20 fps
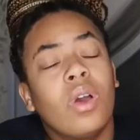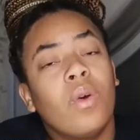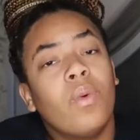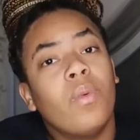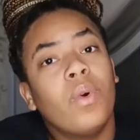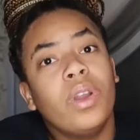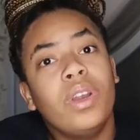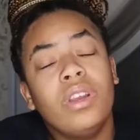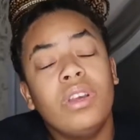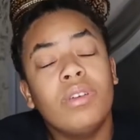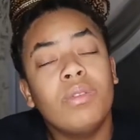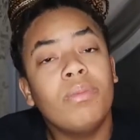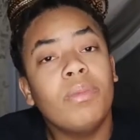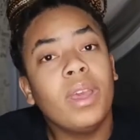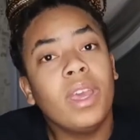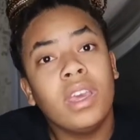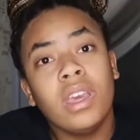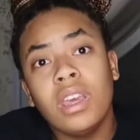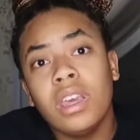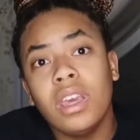what do you
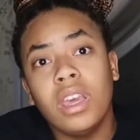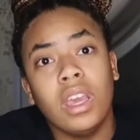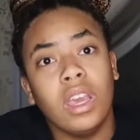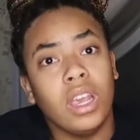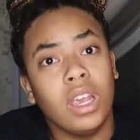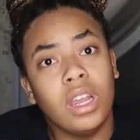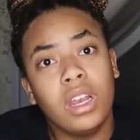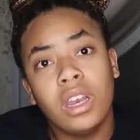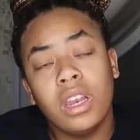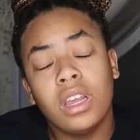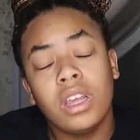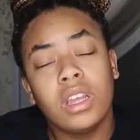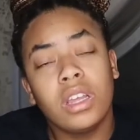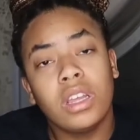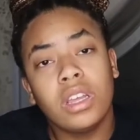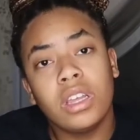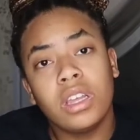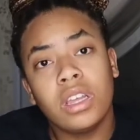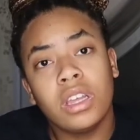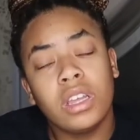mean?
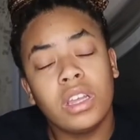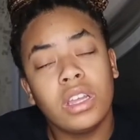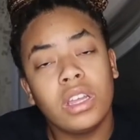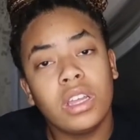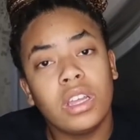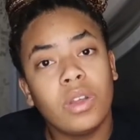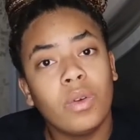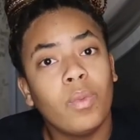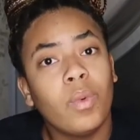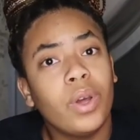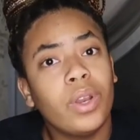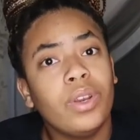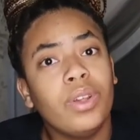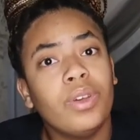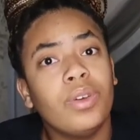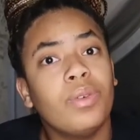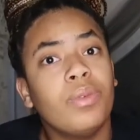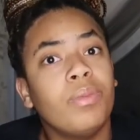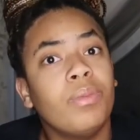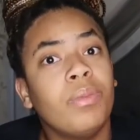What do
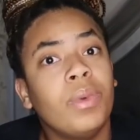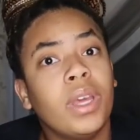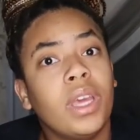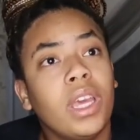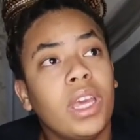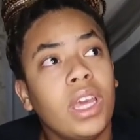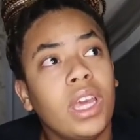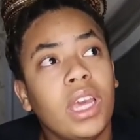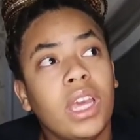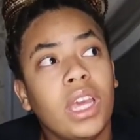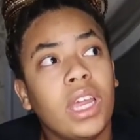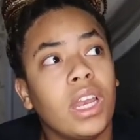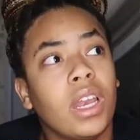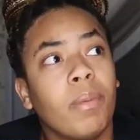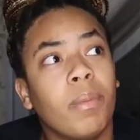you mean?